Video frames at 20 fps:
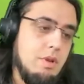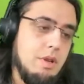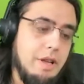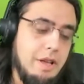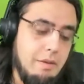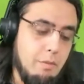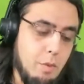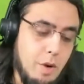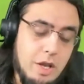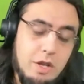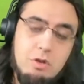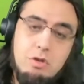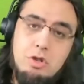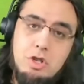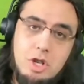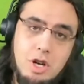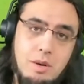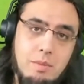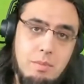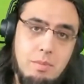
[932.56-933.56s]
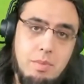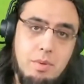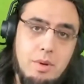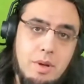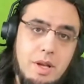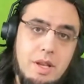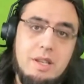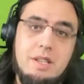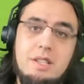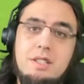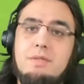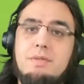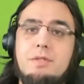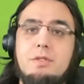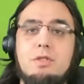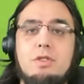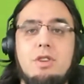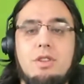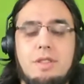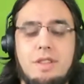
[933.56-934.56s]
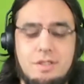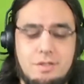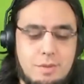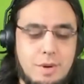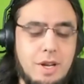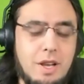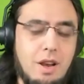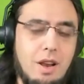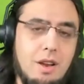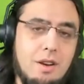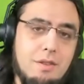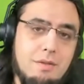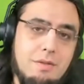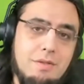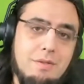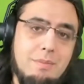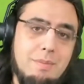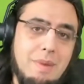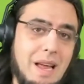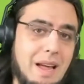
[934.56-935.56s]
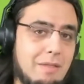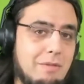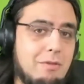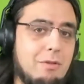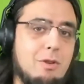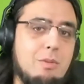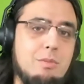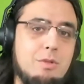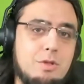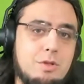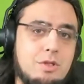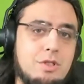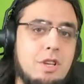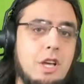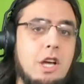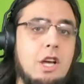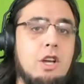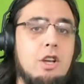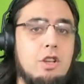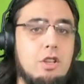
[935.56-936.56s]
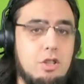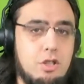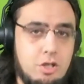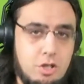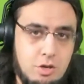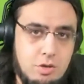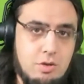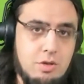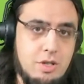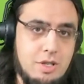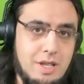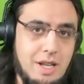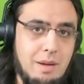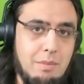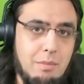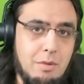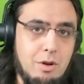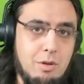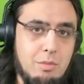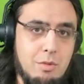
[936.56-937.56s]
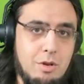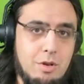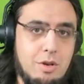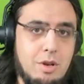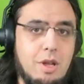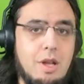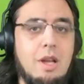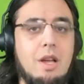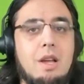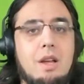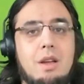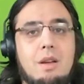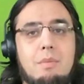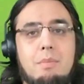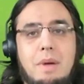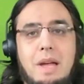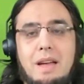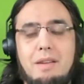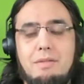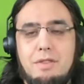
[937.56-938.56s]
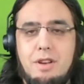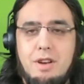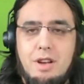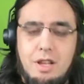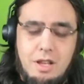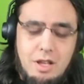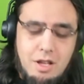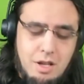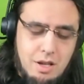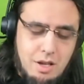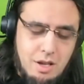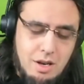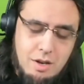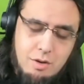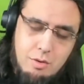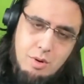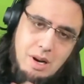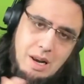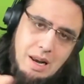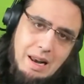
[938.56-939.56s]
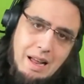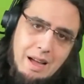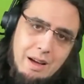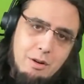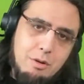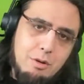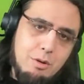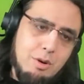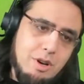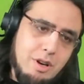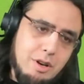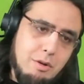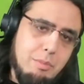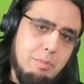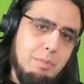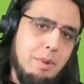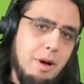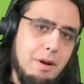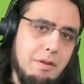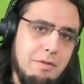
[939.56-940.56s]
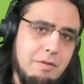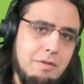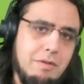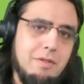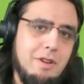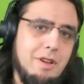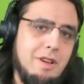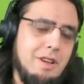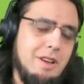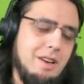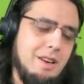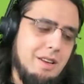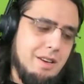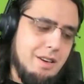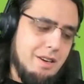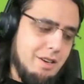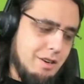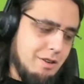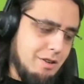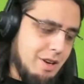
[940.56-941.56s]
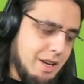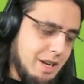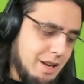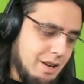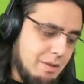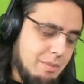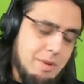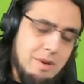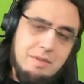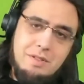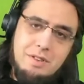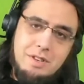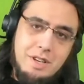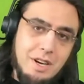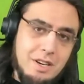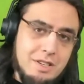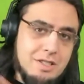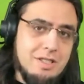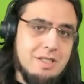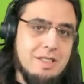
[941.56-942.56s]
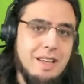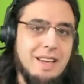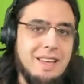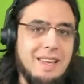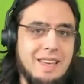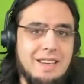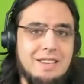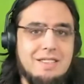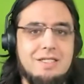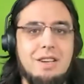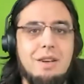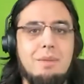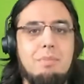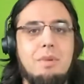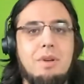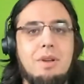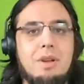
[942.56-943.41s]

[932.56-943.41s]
When you jump, it needs to feel good. That's why a lot of platformers juice that moment by having like a little cloud or a little puff, like a little bit of dust that kicks up.